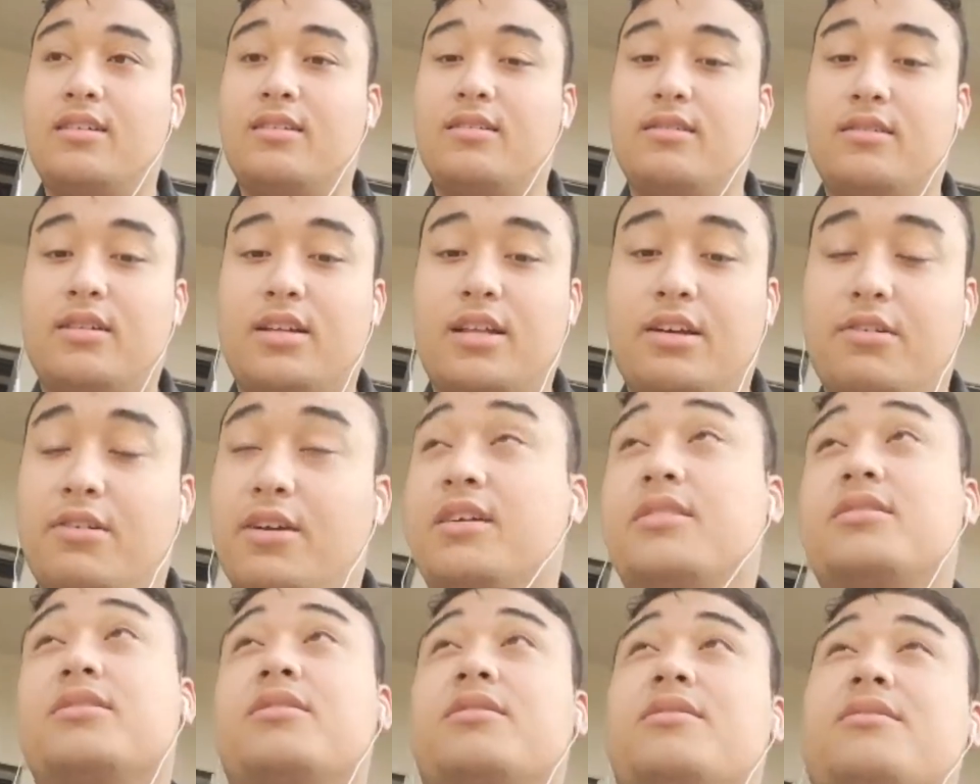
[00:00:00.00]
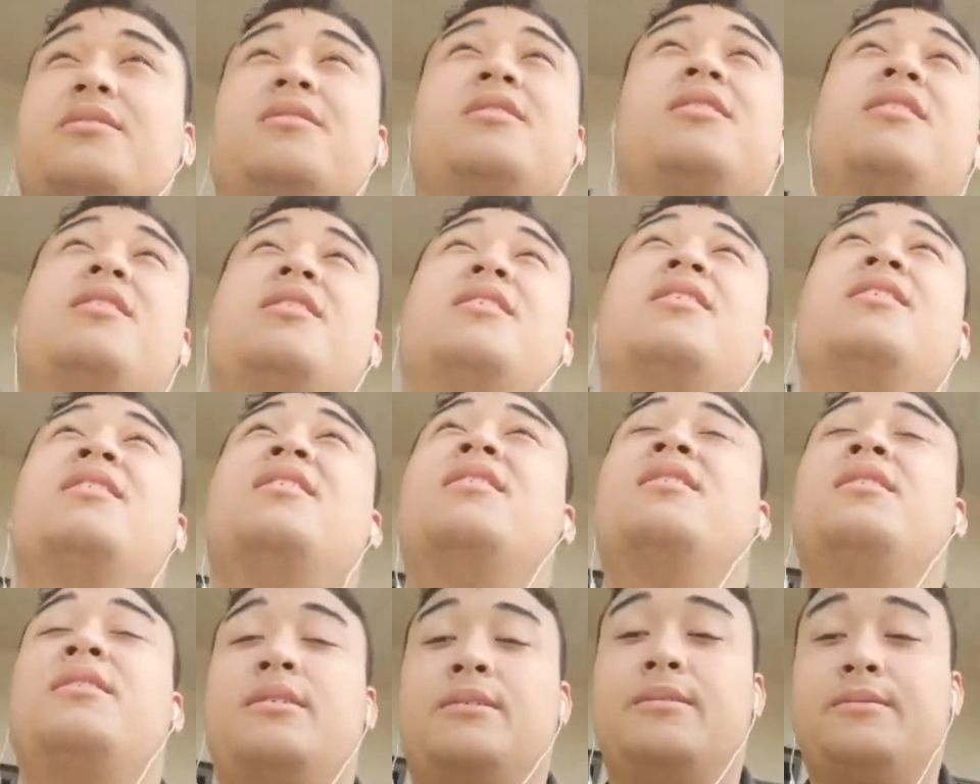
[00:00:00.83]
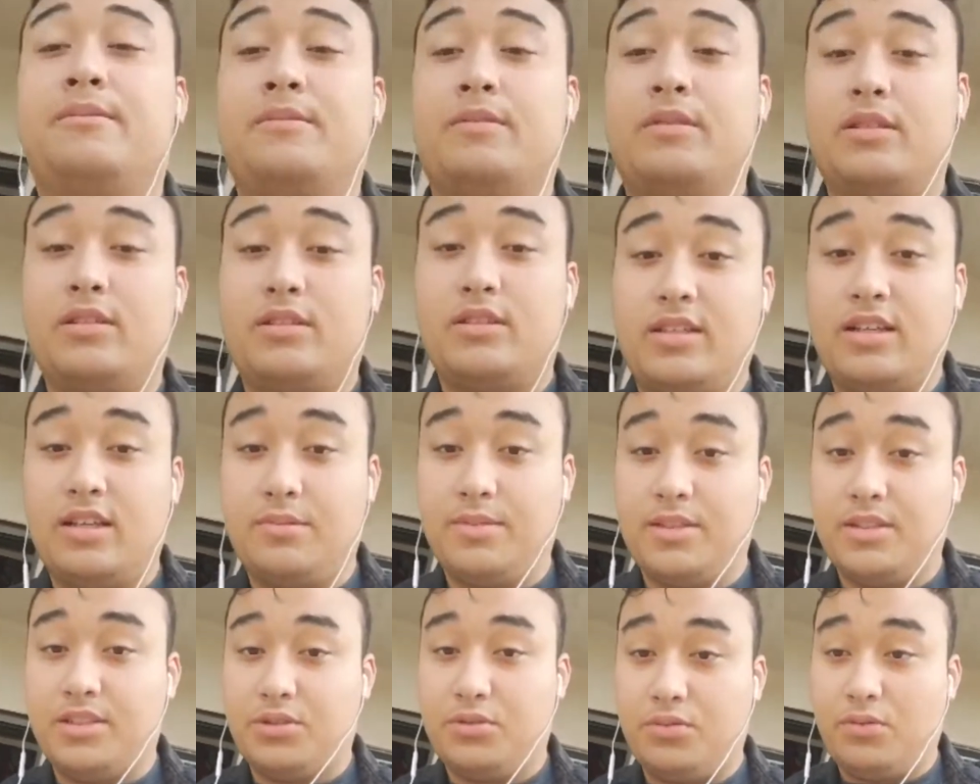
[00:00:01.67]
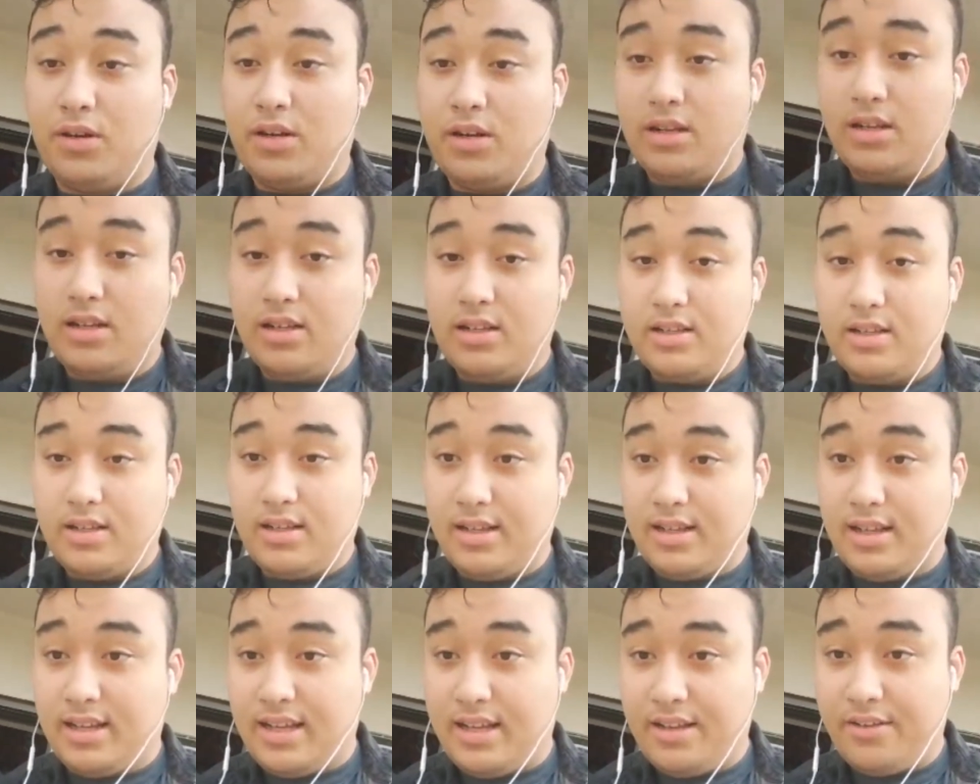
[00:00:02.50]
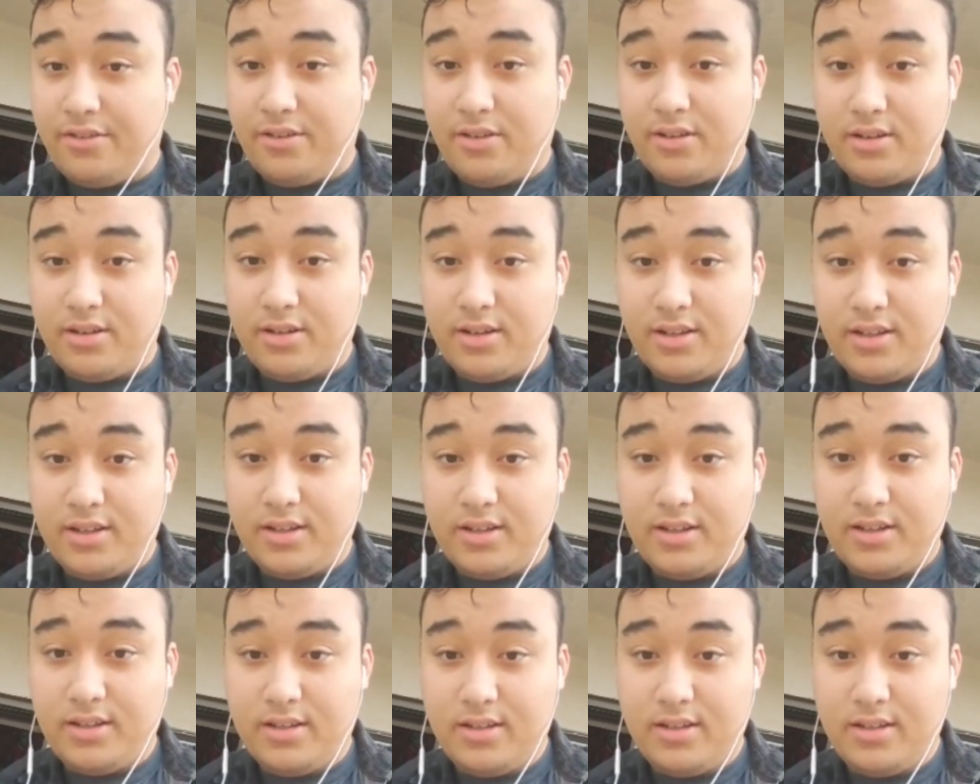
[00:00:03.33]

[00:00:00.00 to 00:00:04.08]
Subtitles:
Anyways, let's see how much what I have on here.